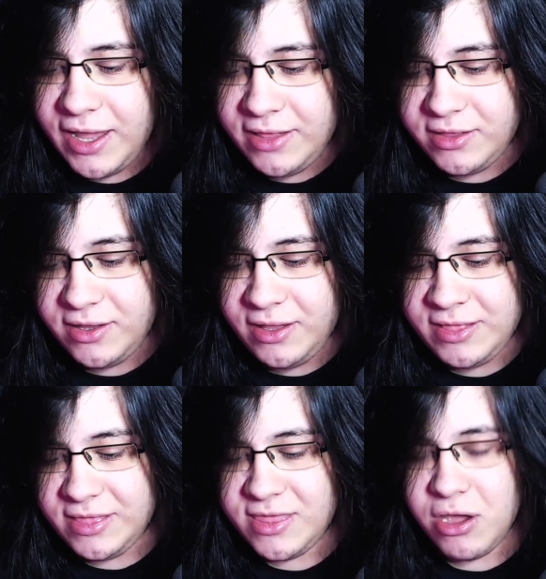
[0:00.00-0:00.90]
And,
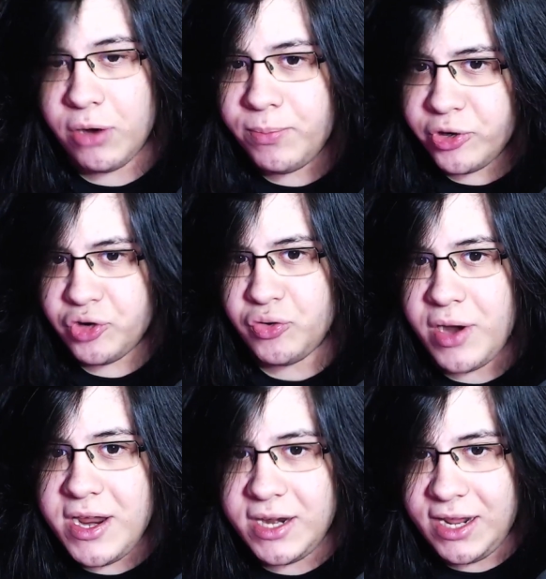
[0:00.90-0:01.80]
and they are
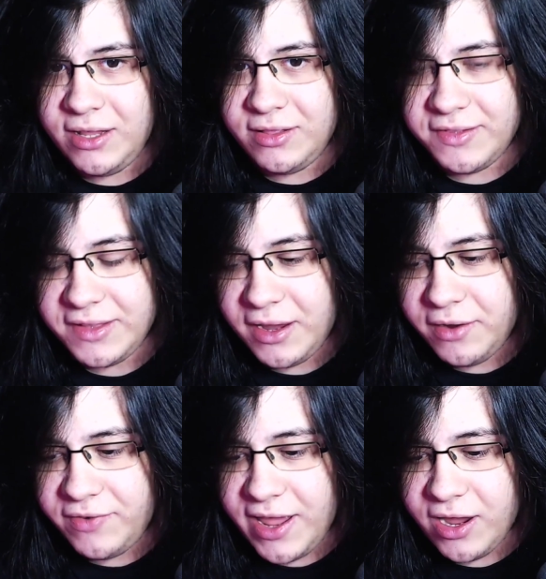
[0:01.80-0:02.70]
portrayed in this thing
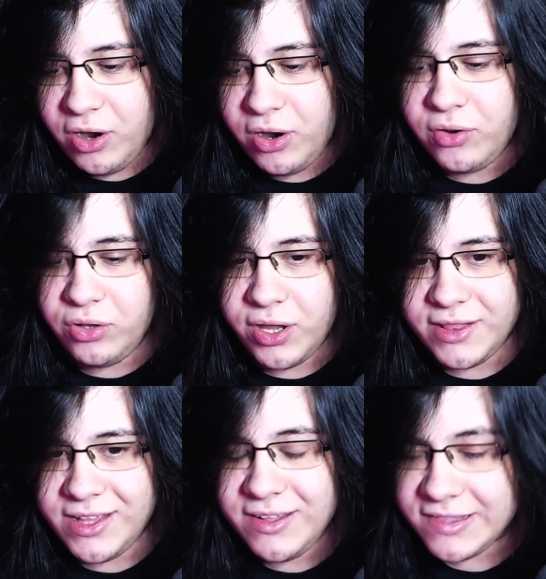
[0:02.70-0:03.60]
of like, oh, look at
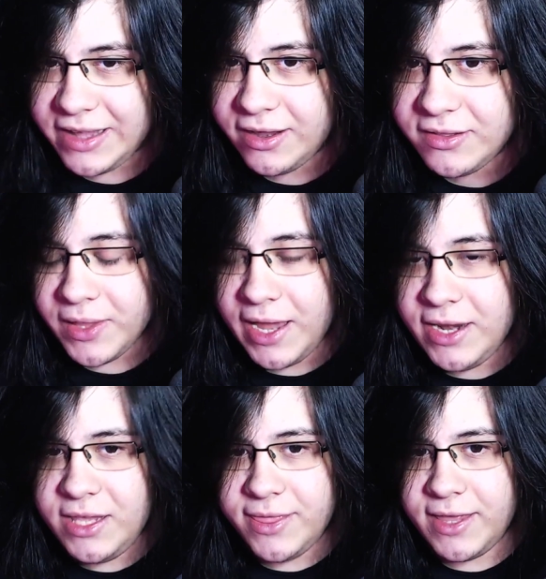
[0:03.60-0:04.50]
these things. And
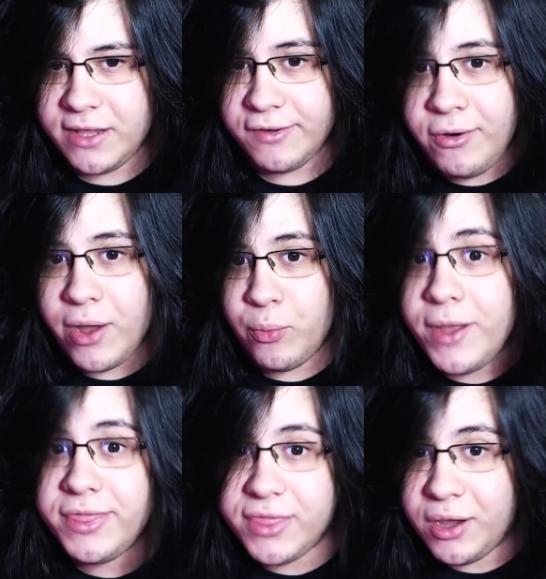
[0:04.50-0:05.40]
he thinks, oh, I
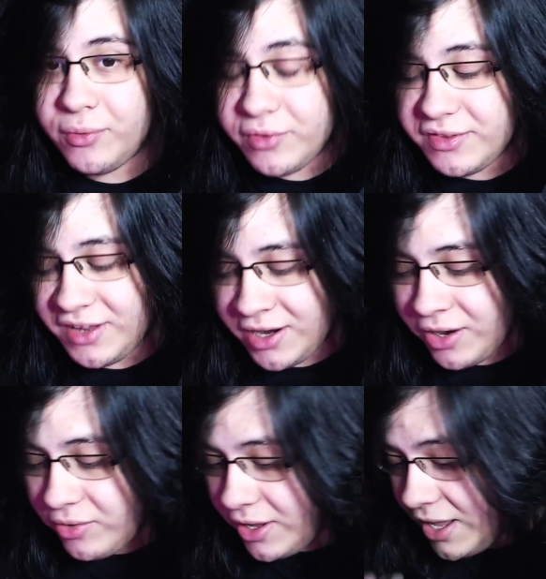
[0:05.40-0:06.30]
want those, you
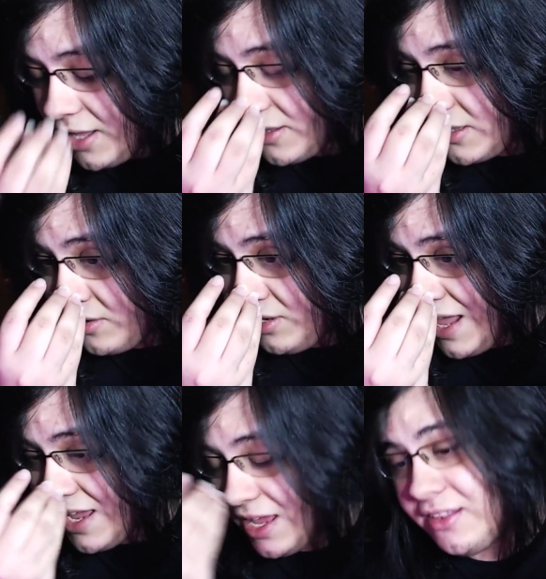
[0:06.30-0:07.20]
know? So,
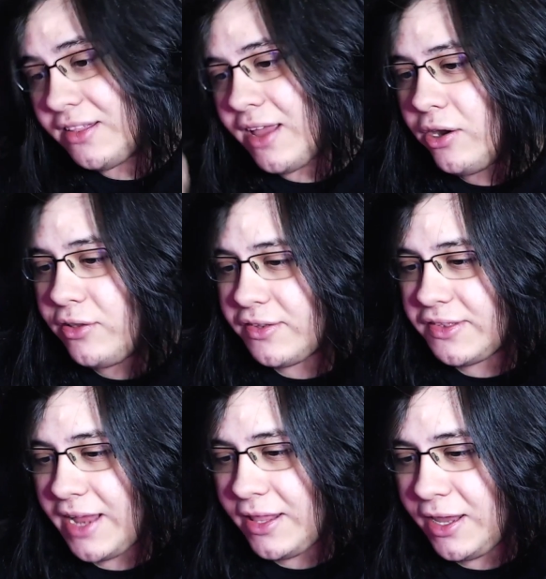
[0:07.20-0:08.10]
like, his entire
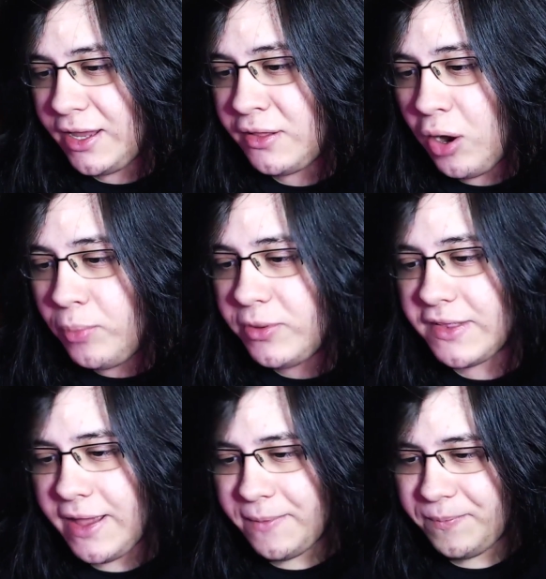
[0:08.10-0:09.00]
understanding, it's almost
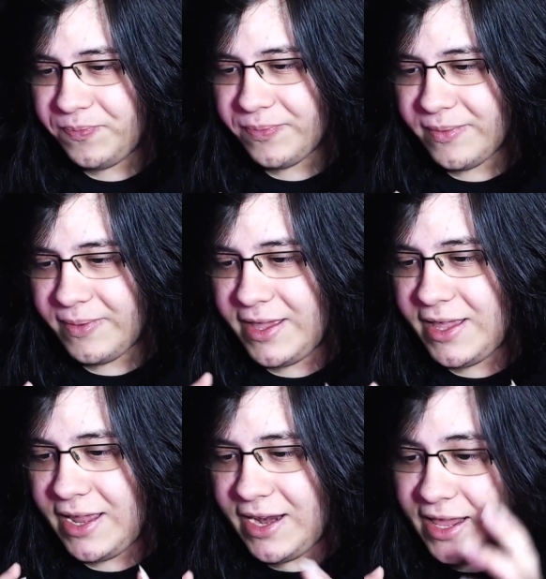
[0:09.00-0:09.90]
like,
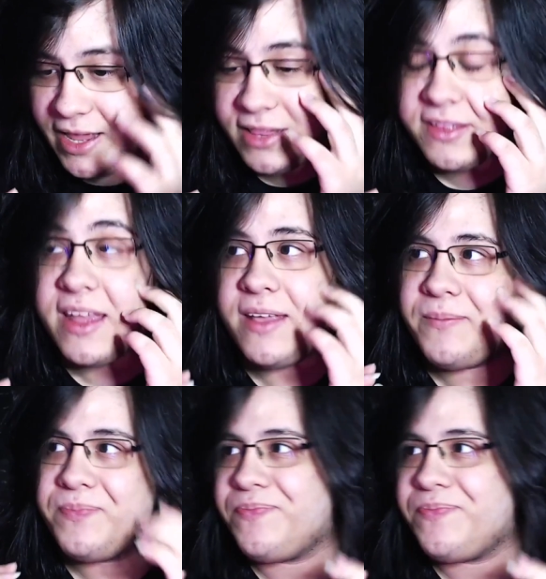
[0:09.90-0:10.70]
and it, it's like